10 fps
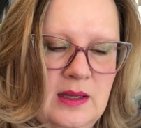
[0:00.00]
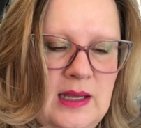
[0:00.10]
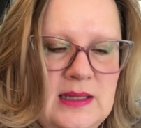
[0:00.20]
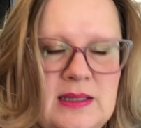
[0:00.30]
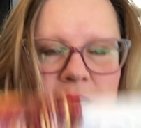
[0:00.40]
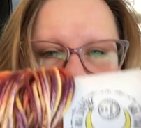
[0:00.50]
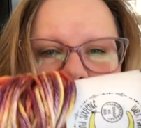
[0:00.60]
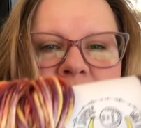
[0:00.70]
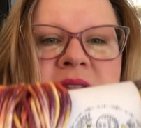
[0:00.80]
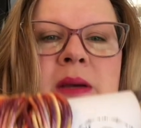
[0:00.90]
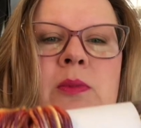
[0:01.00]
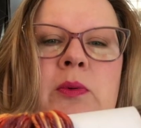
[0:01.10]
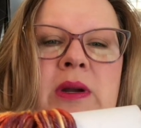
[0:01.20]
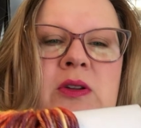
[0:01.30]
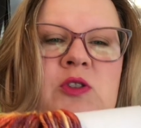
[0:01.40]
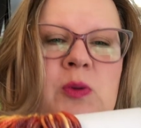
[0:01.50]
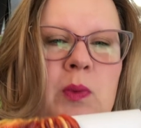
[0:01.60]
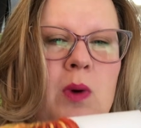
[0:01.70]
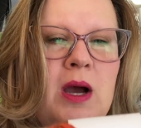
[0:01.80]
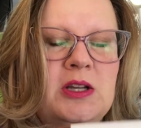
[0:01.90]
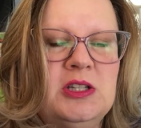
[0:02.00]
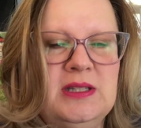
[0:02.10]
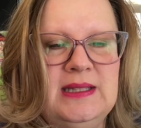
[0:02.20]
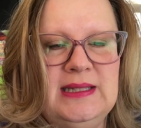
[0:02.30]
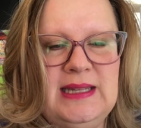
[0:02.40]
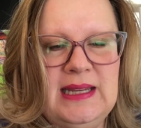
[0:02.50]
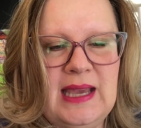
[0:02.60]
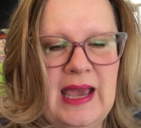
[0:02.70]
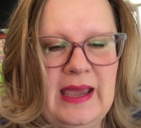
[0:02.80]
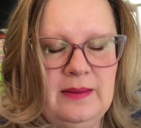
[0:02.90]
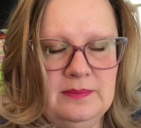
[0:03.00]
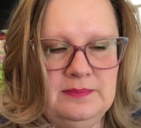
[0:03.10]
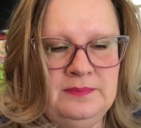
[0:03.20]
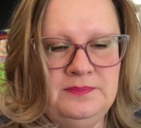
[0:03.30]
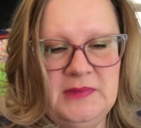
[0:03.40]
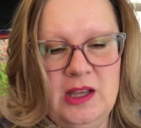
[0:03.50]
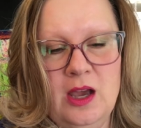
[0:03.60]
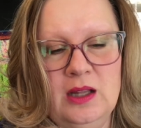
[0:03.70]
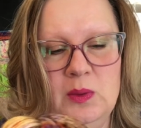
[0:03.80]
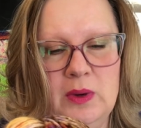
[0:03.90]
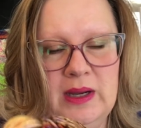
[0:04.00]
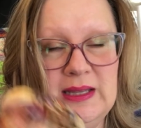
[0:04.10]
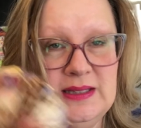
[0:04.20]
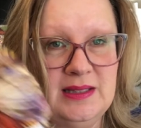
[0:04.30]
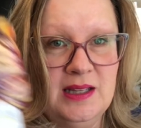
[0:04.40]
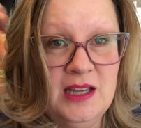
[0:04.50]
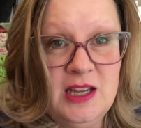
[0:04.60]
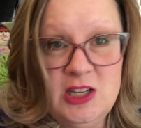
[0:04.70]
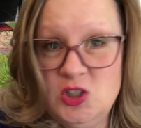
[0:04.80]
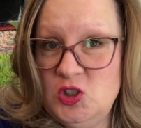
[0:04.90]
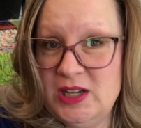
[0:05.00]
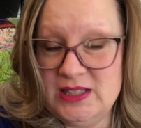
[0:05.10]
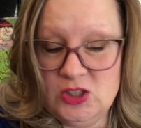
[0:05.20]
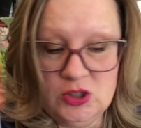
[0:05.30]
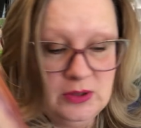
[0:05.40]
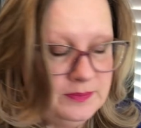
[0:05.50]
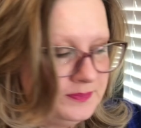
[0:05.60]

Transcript: It's 100% merino superwash. It's a DK. The color work is Jester.